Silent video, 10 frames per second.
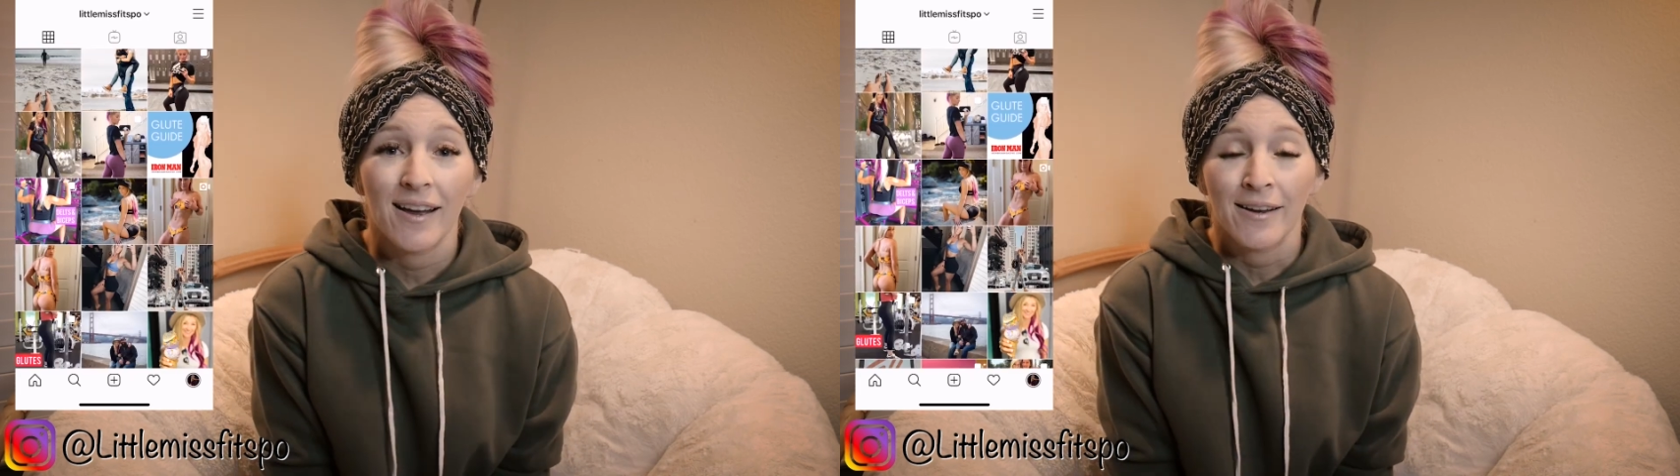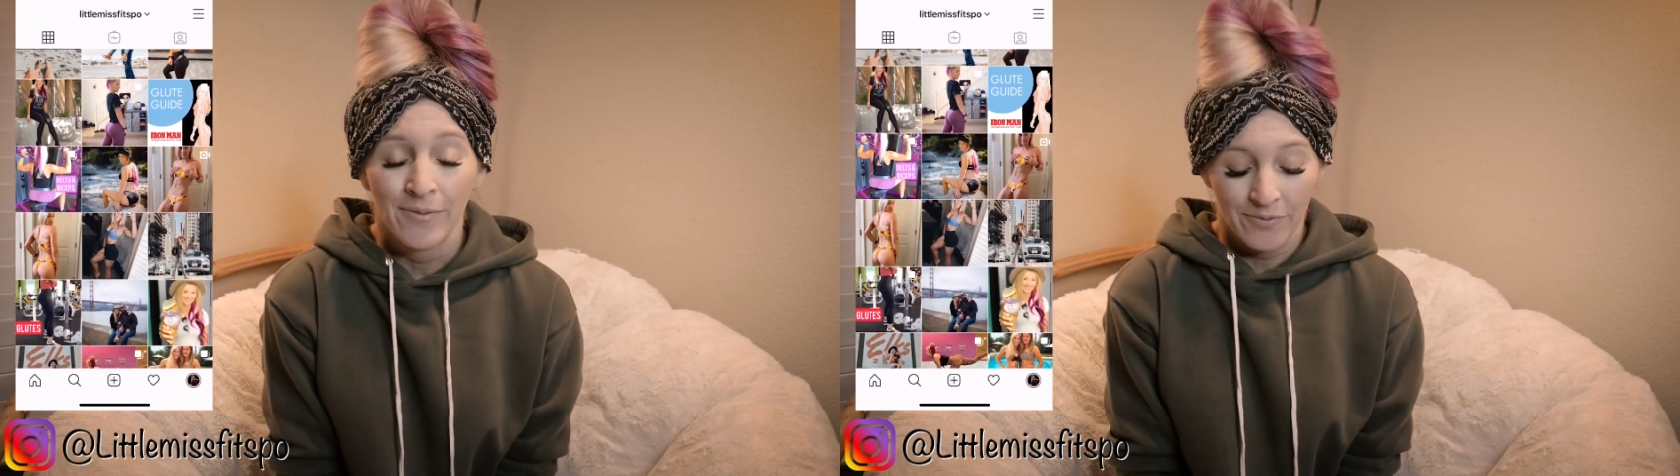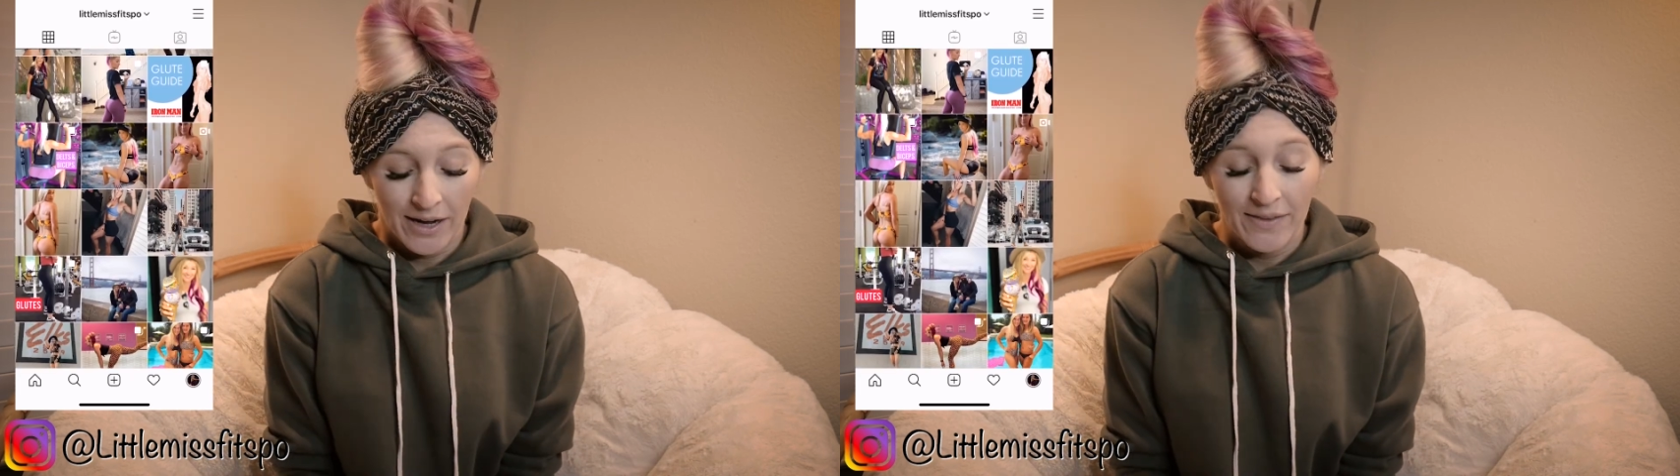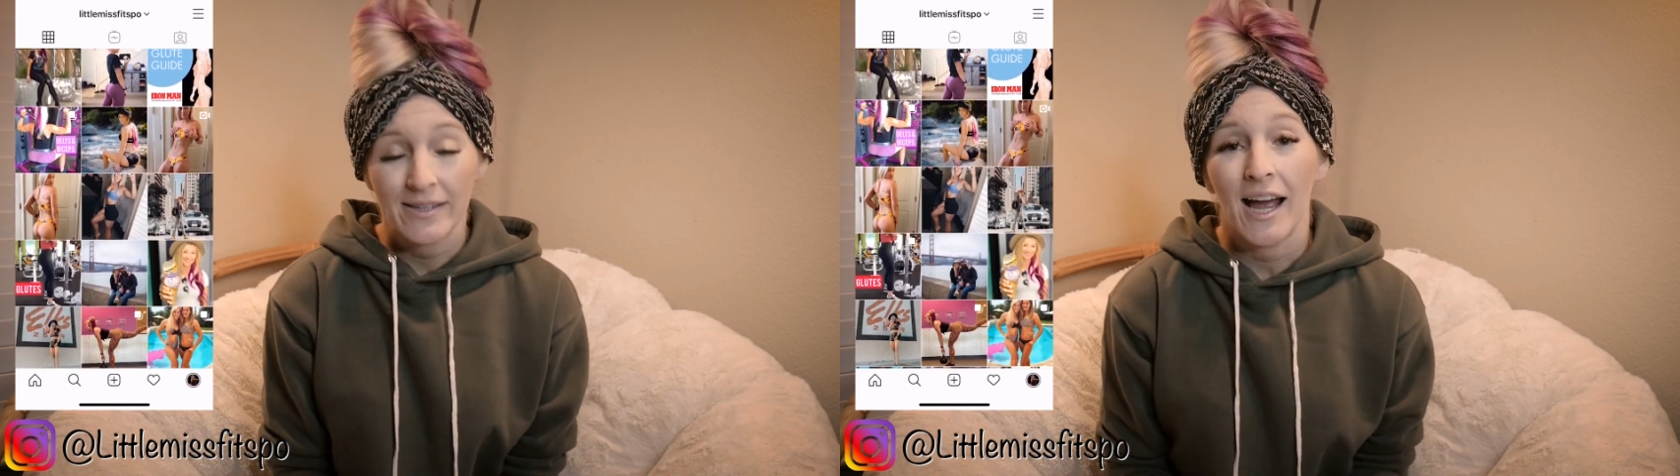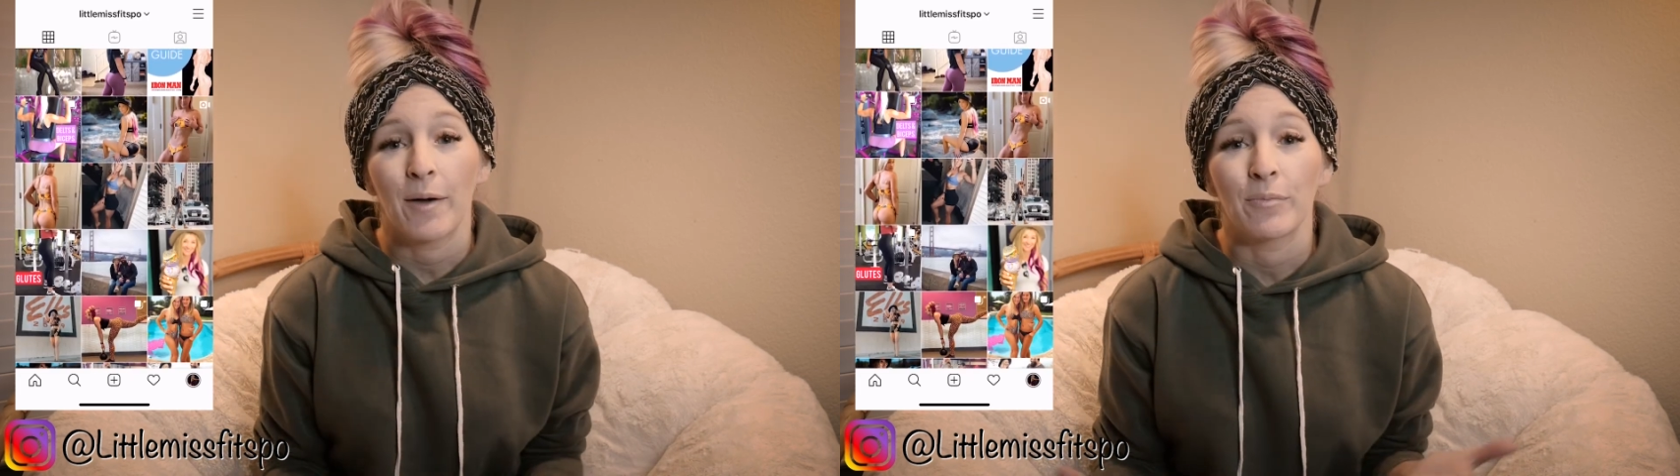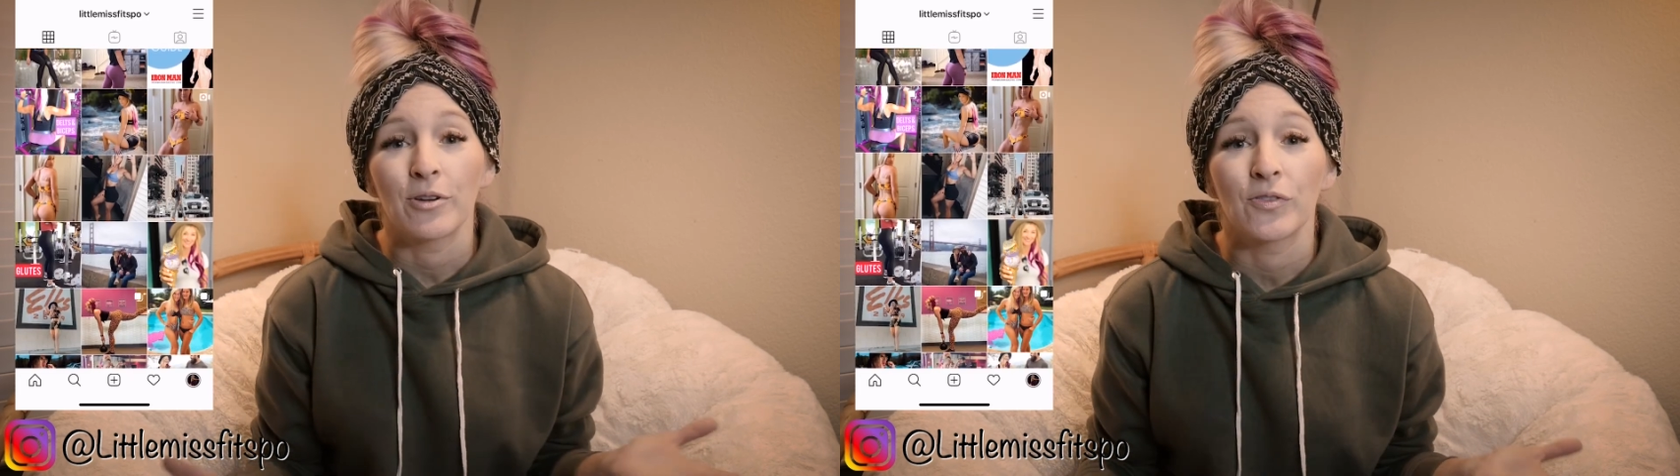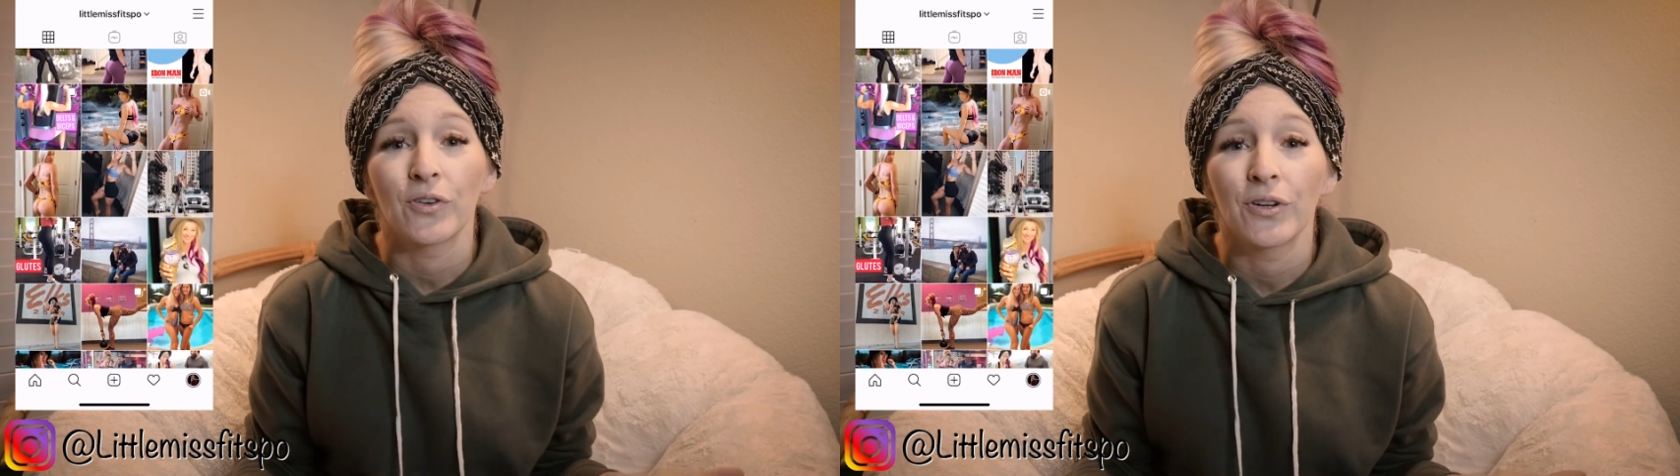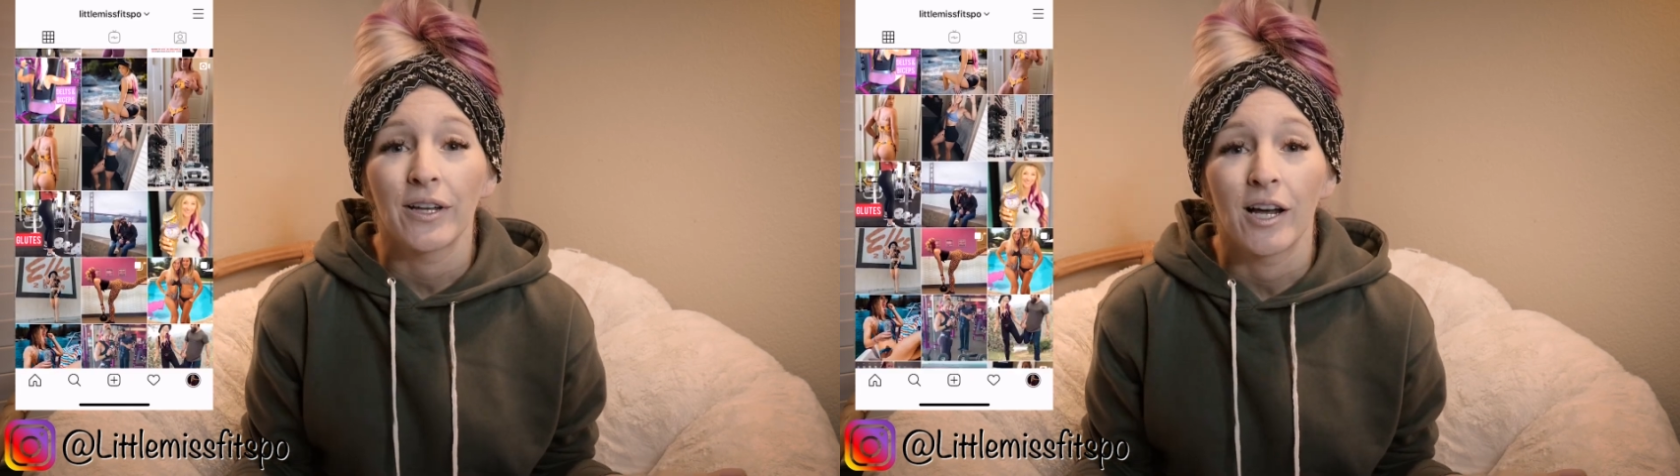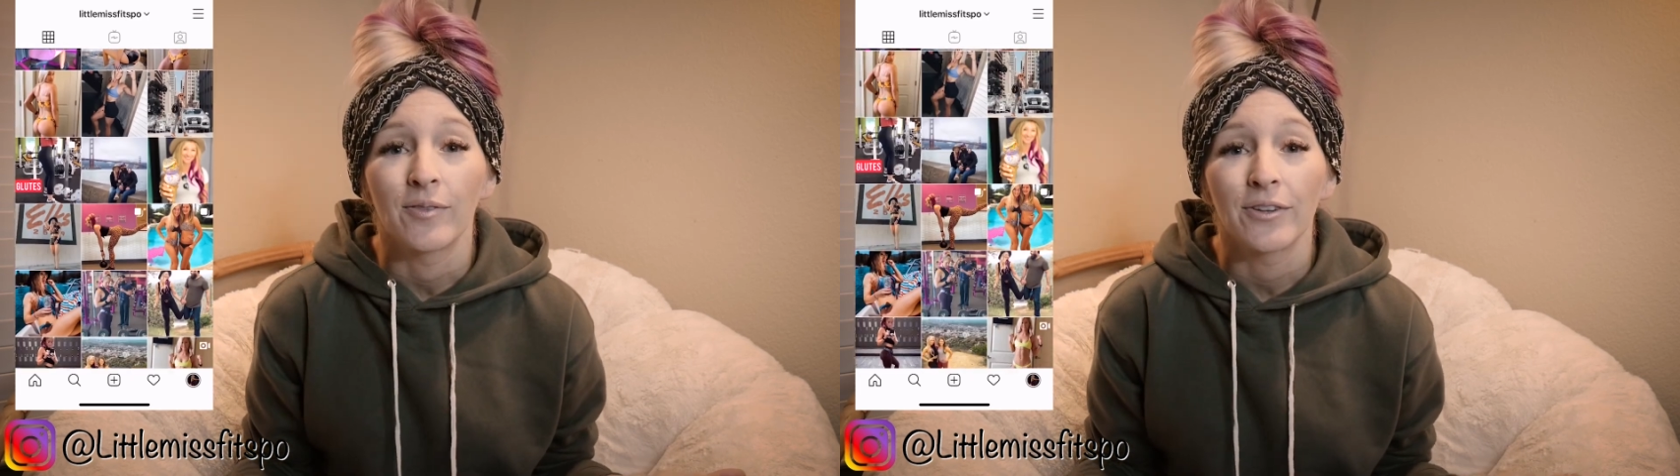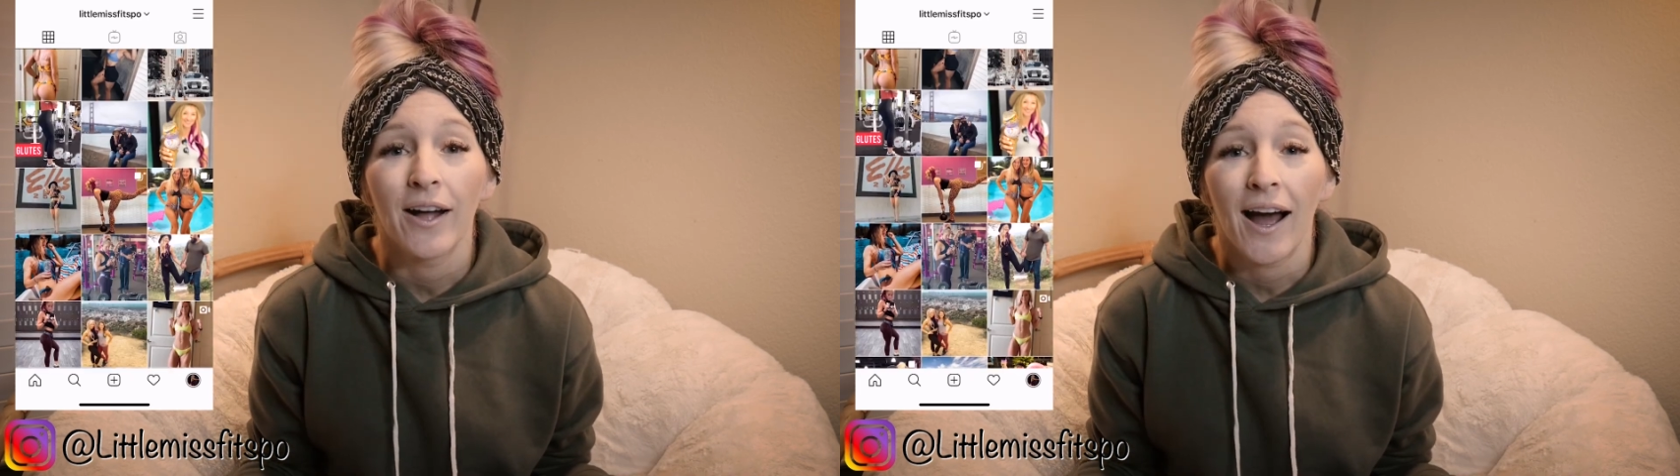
find this app useful and helpful.